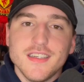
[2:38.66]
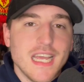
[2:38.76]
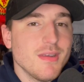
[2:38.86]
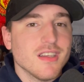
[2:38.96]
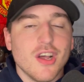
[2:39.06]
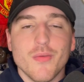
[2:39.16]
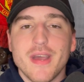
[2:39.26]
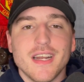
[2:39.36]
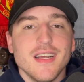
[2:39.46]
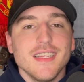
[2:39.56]
Damian Lowe,
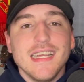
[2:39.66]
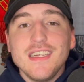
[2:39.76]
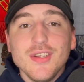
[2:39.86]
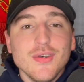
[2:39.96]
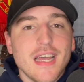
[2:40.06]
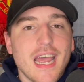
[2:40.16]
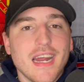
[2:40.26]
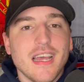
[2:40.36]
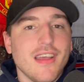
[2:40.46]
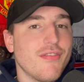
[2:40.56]
man, that dude
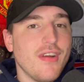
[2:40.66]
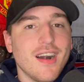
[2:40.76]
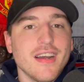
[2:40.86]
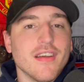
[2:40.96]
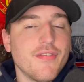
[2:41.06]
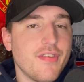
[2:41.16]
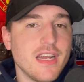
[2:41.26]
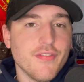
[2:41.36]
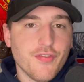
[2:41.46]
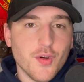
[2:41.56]
had a very
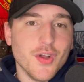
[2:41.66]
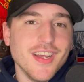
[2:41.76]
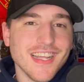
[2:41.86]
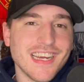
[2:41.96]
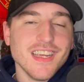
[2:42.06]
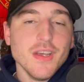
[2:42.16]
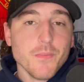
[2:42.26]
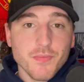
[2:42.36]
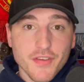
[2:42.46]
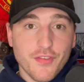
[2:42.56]
eventful, like,
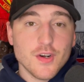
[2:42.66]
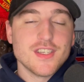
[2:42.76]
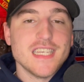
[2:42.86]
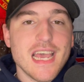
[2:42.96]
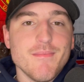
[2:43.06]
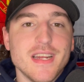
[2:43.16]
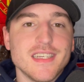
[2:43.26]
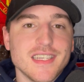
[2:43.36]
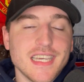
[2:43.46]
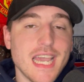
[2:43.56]
first 10
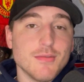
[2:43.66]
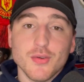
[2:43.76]
minutes of the game.